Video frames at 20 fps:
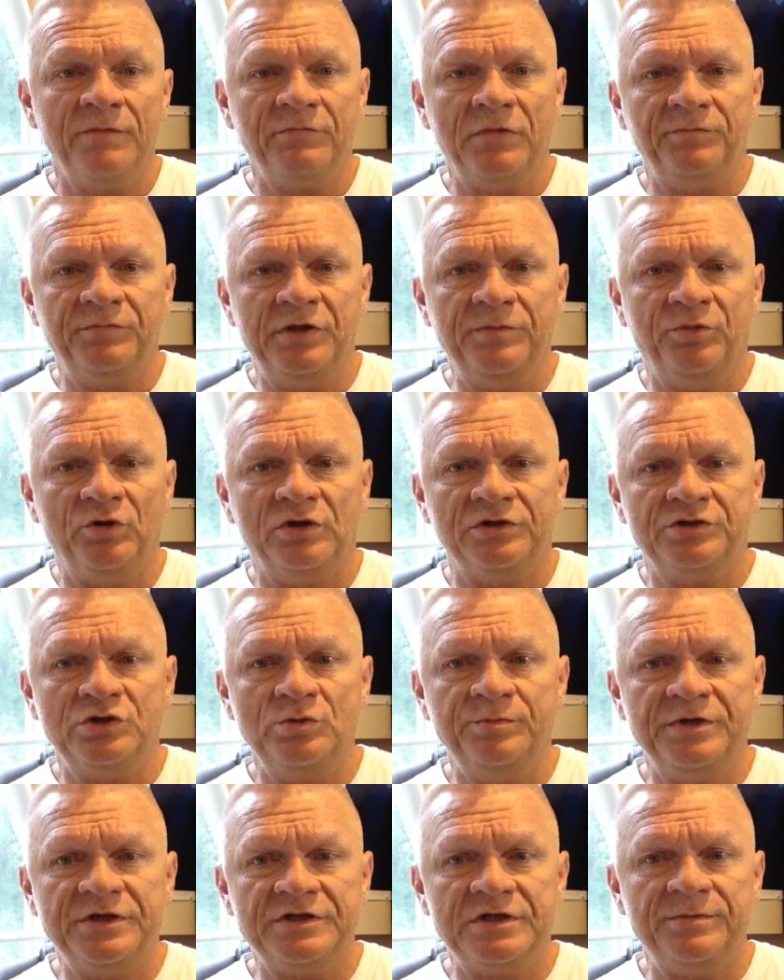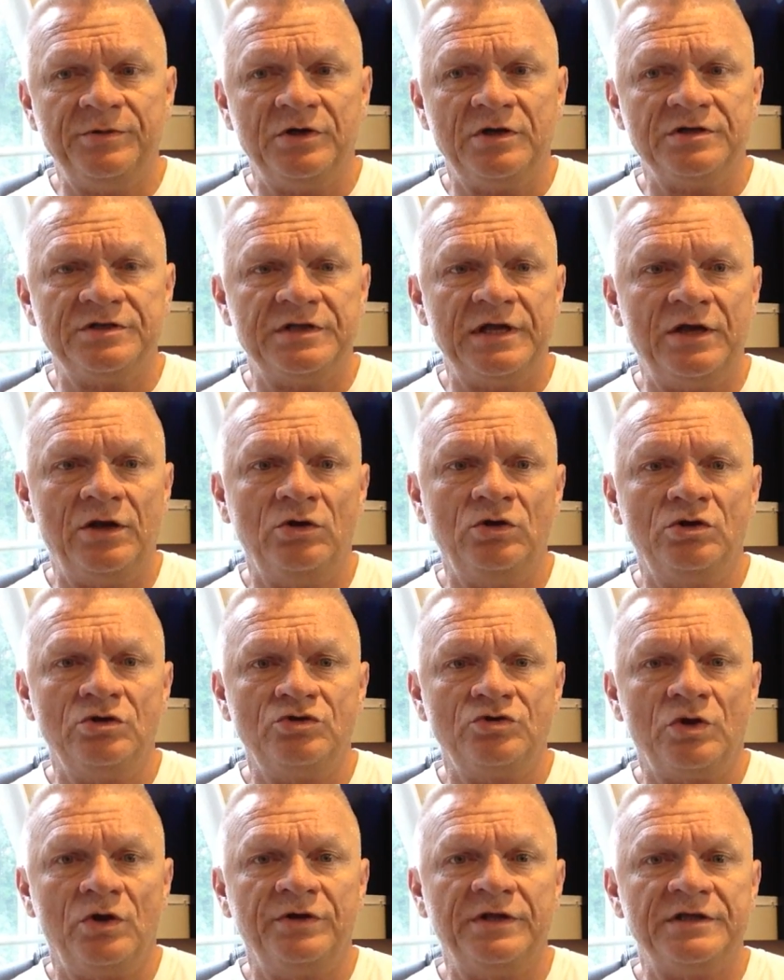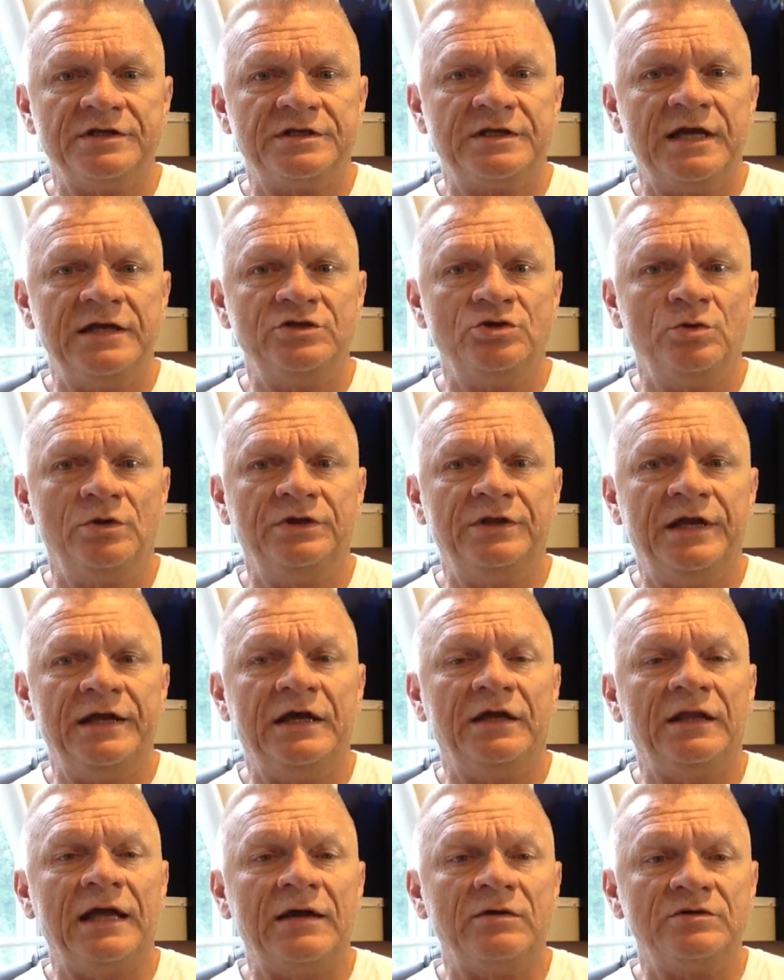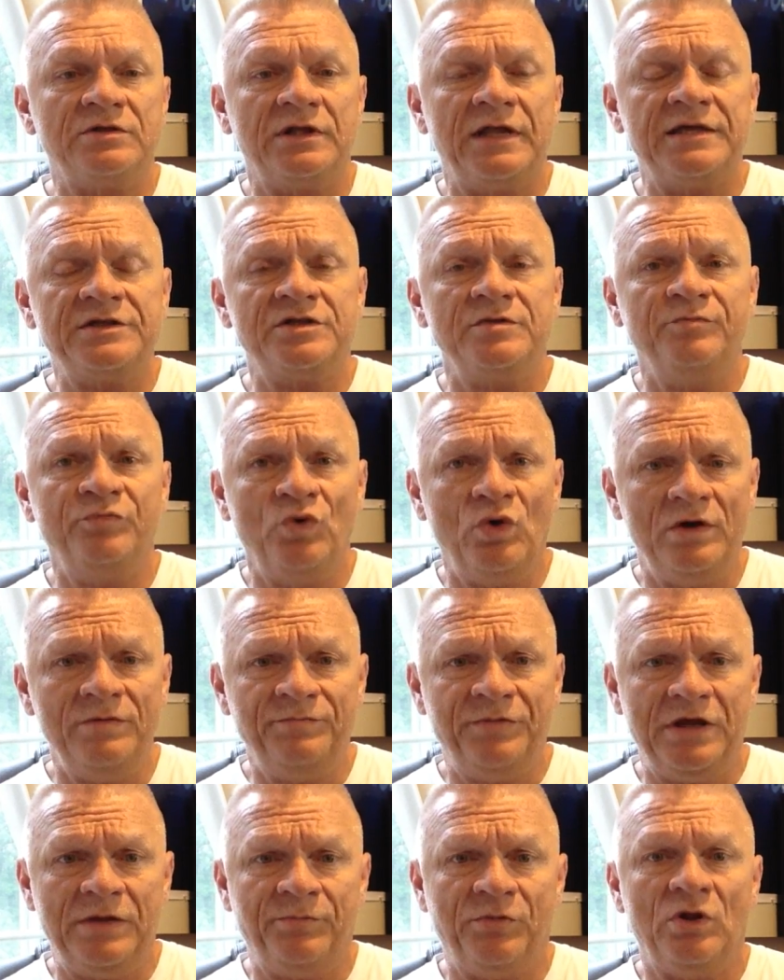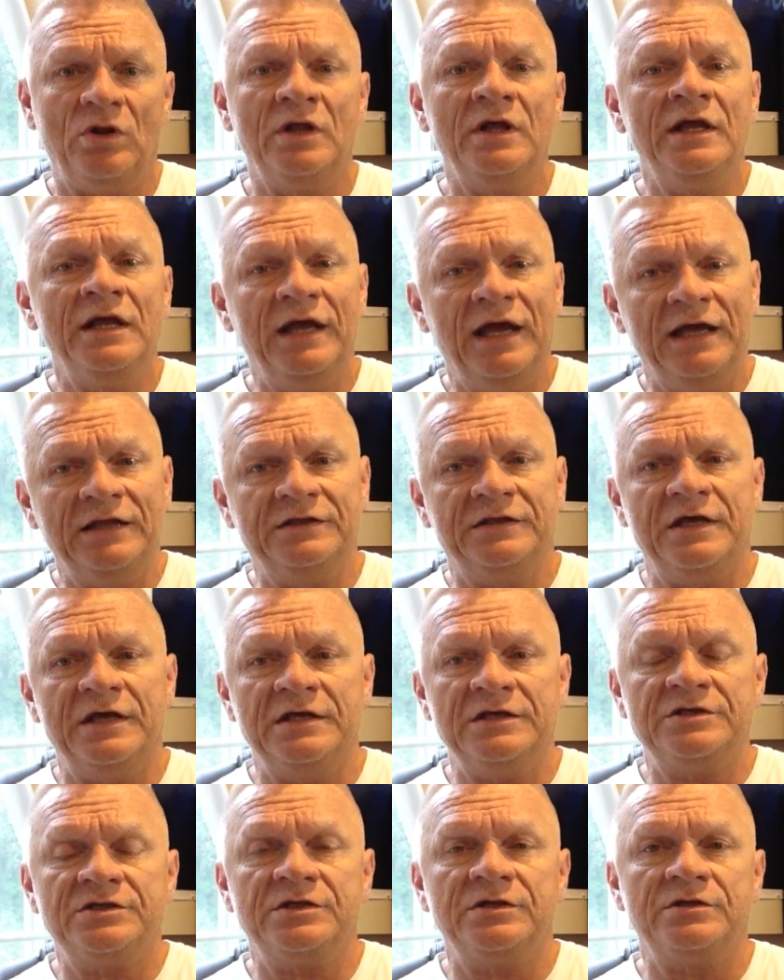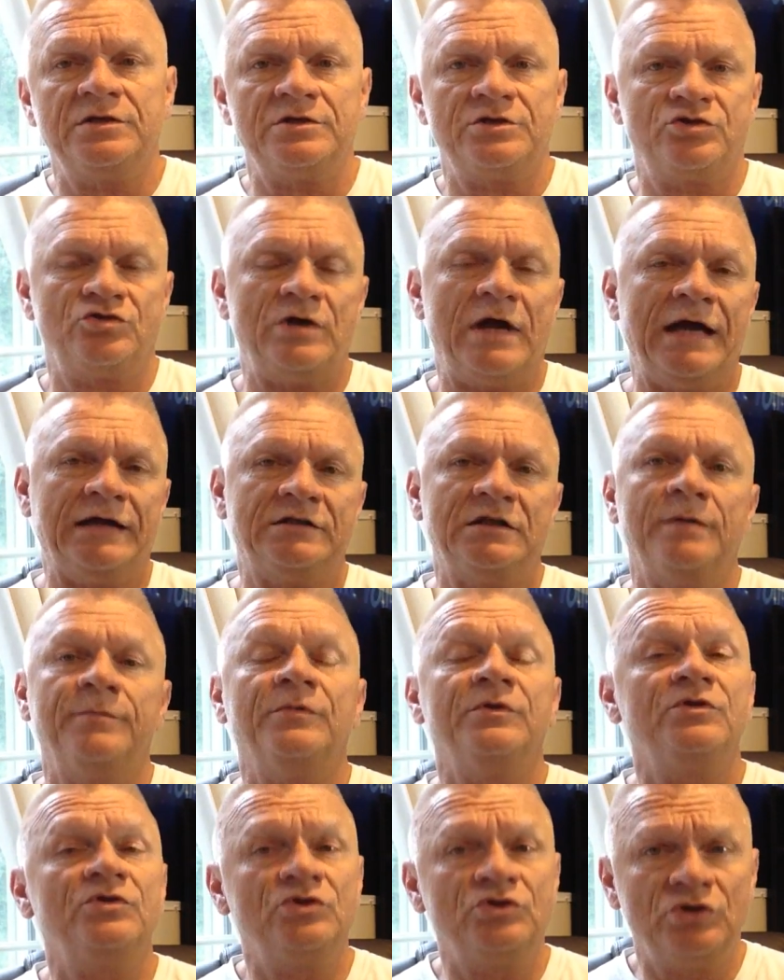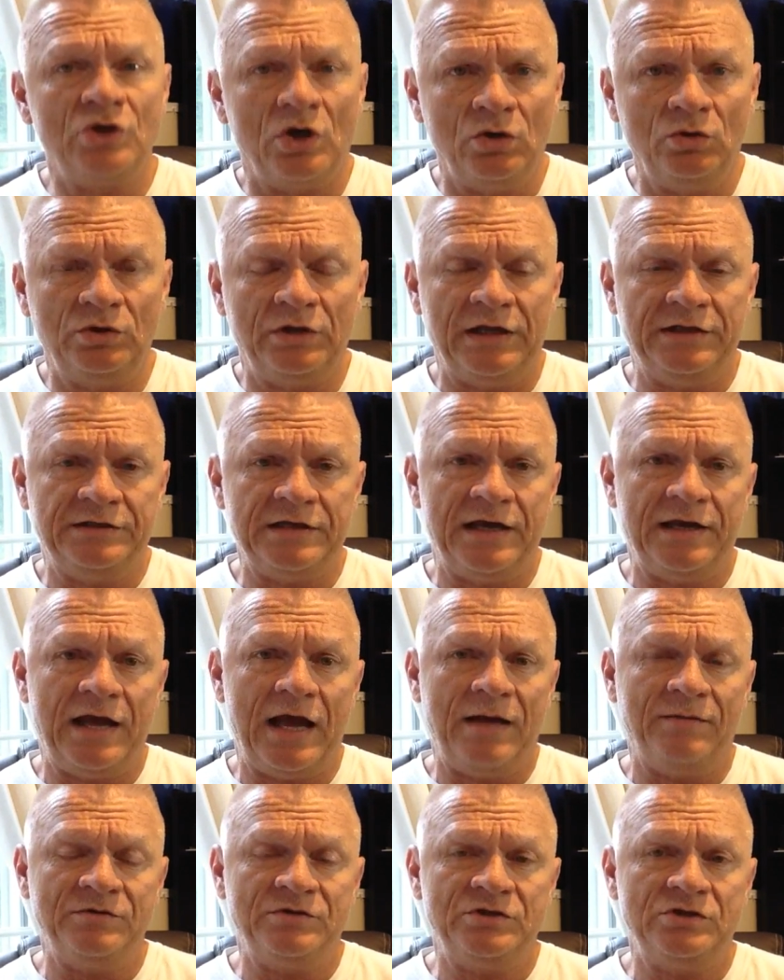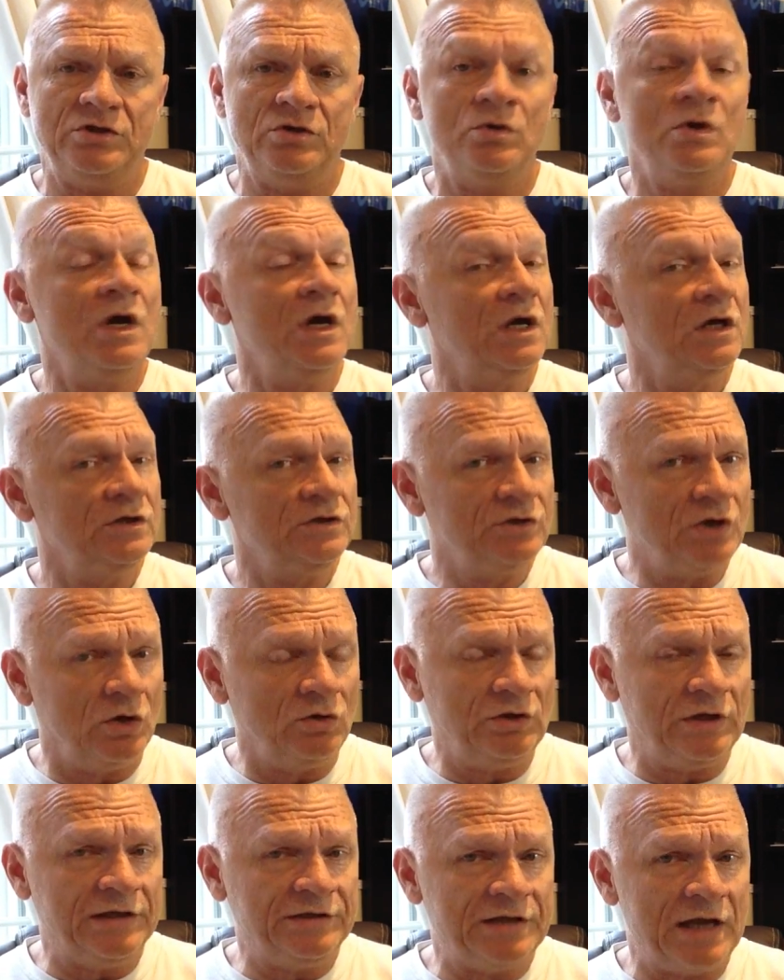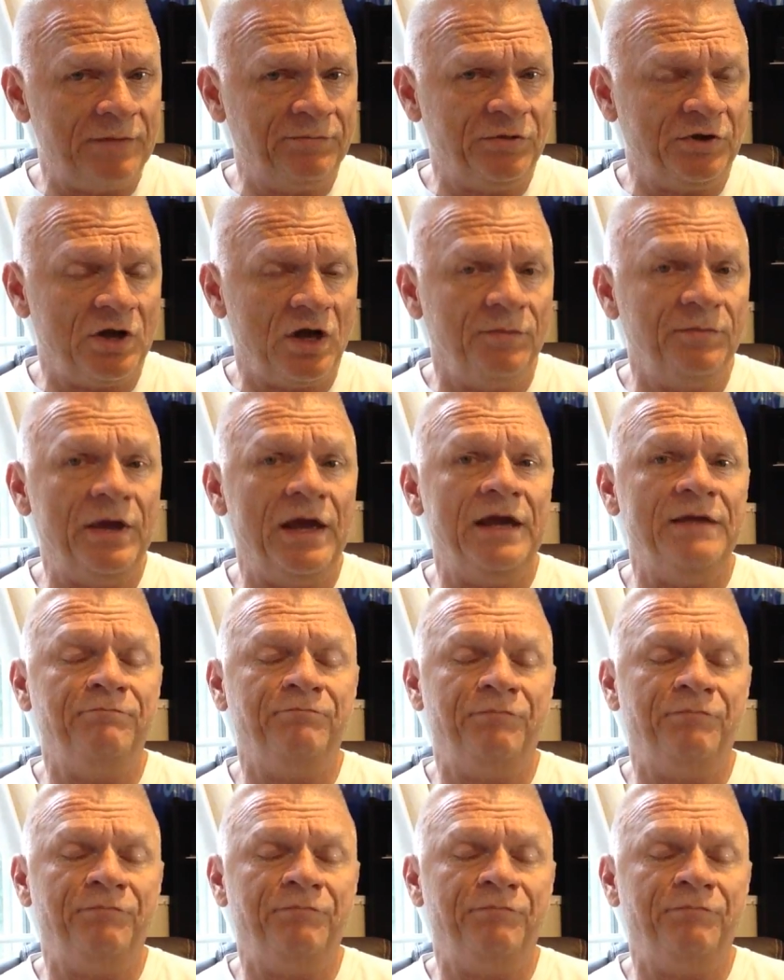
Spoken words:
But people are too busy because they don't control their schedule and they allow less important people and things to distract them. Don't let that happen to you. Don't let that become a